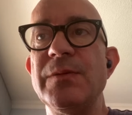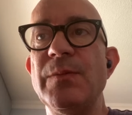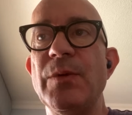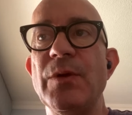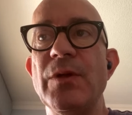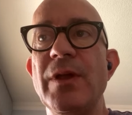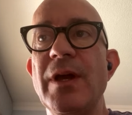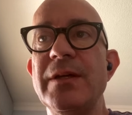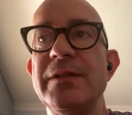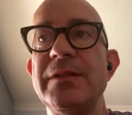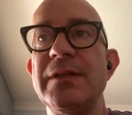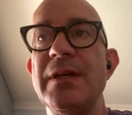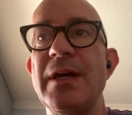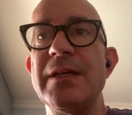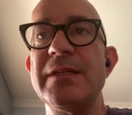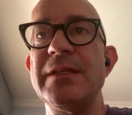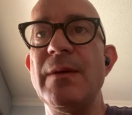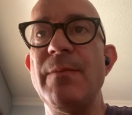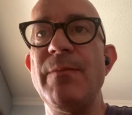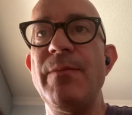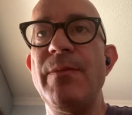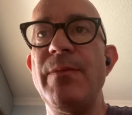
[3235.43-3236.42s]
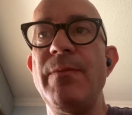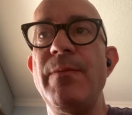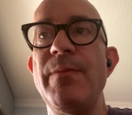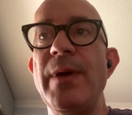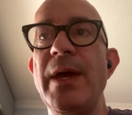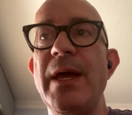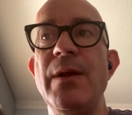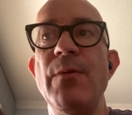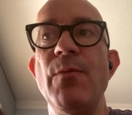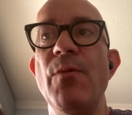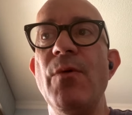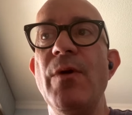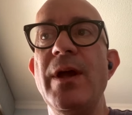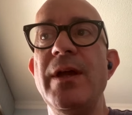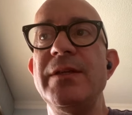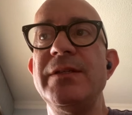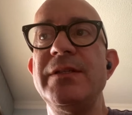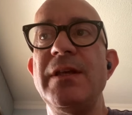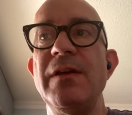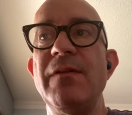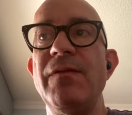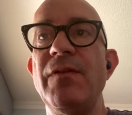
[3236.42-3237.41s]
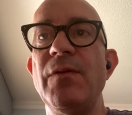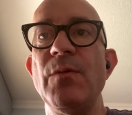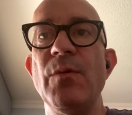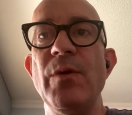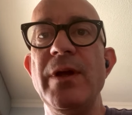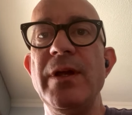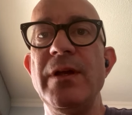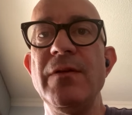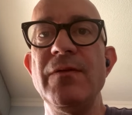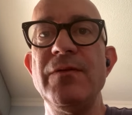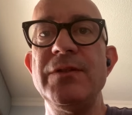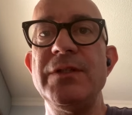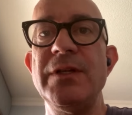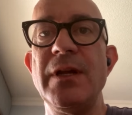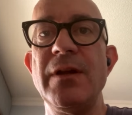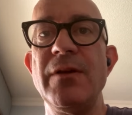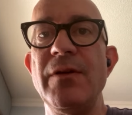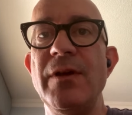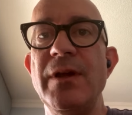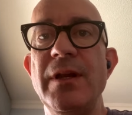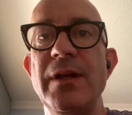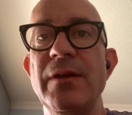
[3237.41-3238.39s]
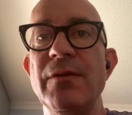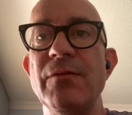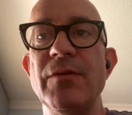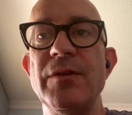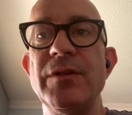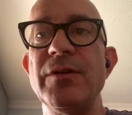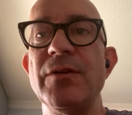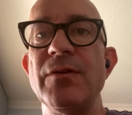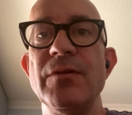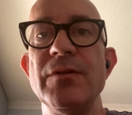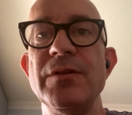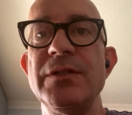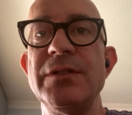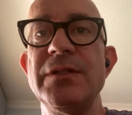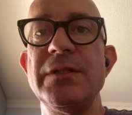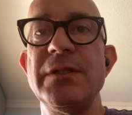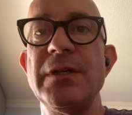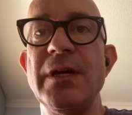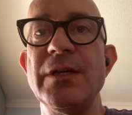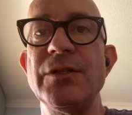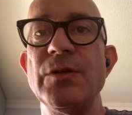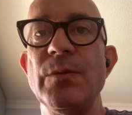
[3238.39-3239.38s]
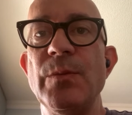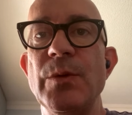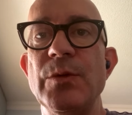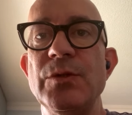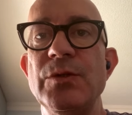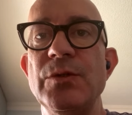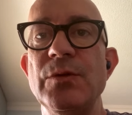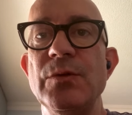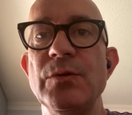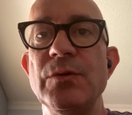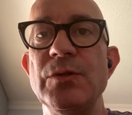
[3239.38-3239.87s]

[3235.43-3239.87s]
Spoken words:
these products as a better way, safer way of generating returns, as opposed